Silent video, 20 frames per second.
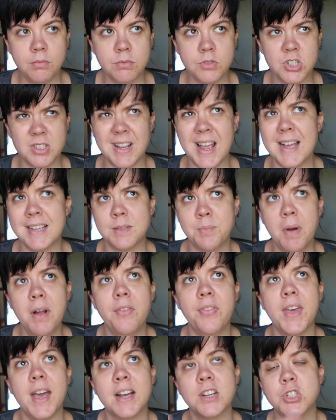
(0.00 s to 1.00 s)
just last
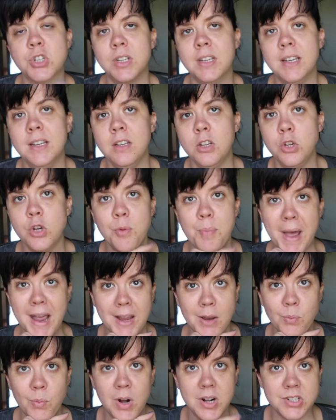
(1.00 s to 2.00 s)
month actually. You can go
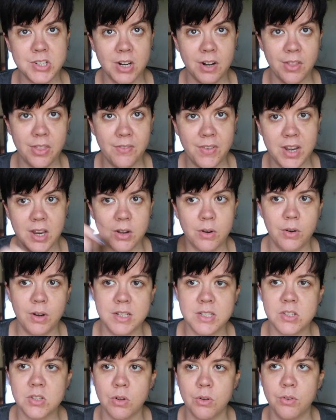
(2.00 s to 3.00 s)
back and watch it on the video.
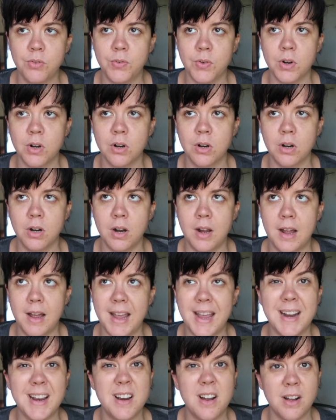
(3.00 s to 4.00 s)
It sold for
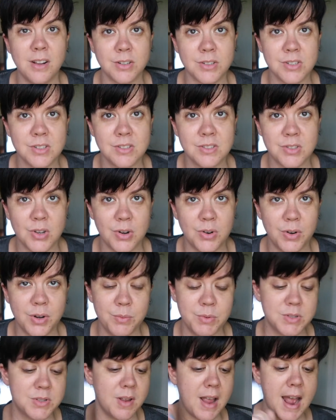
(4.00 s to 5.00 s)
$80, so it
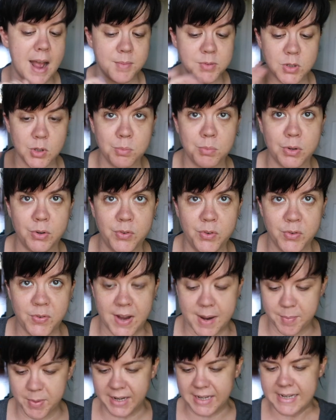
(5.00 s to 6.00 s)
was absolutely beautiful
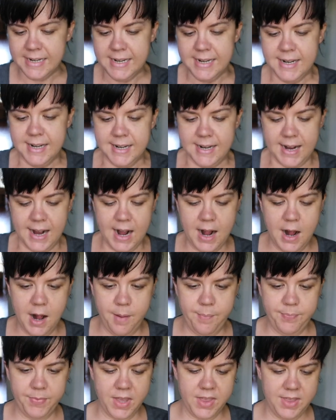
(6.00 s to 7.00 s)
fabric.
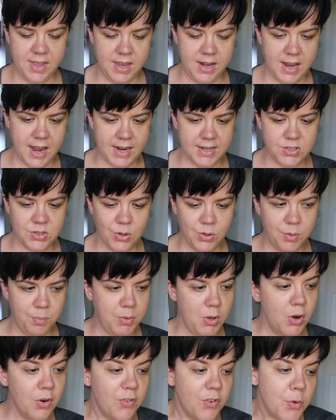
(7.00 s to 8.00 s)
And then I sold a
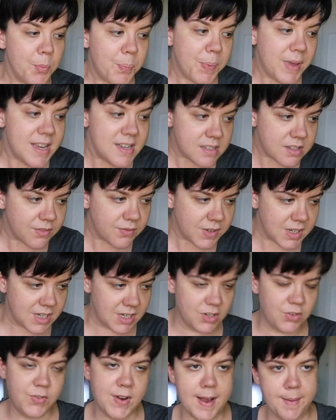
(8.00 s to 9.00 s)
beautiful piece of
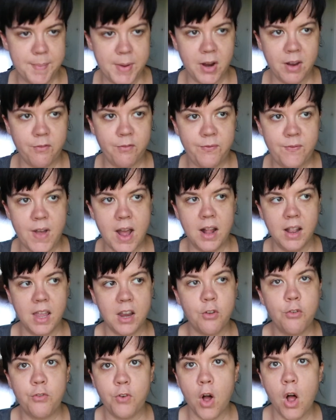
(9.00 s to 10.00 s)
vintage fabric,
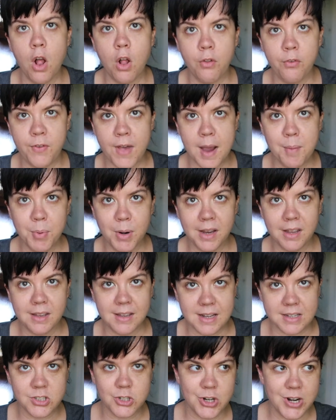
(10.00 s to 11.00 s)
like fall fabric,
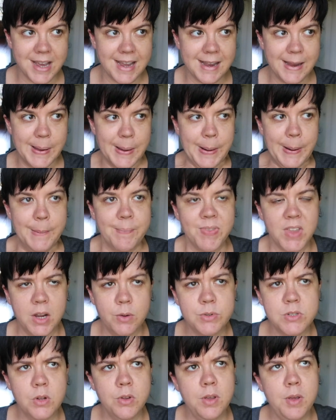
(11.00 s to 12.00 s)
yesterday.
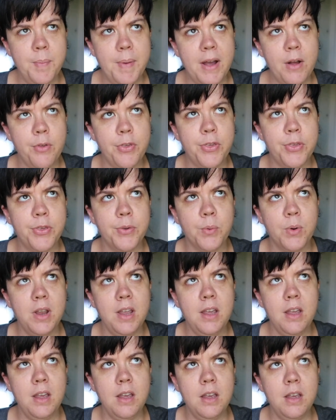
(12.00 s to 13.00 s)
It was only about
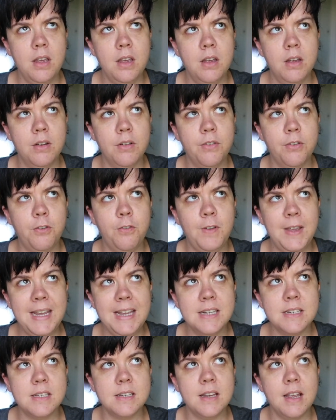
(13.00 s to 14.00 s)
3
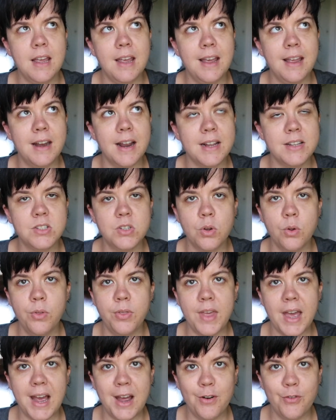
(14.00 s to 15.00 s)
feet, and I
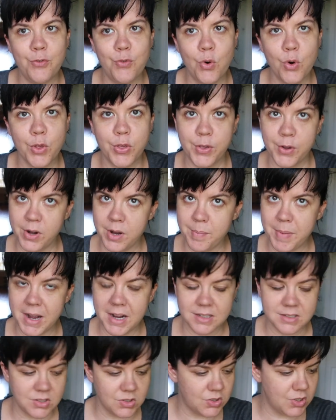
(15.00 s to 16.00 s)
sold that for 30
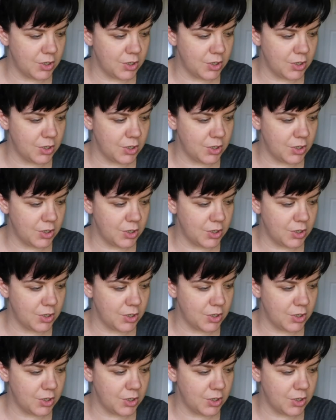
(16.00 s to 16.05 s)
bucks.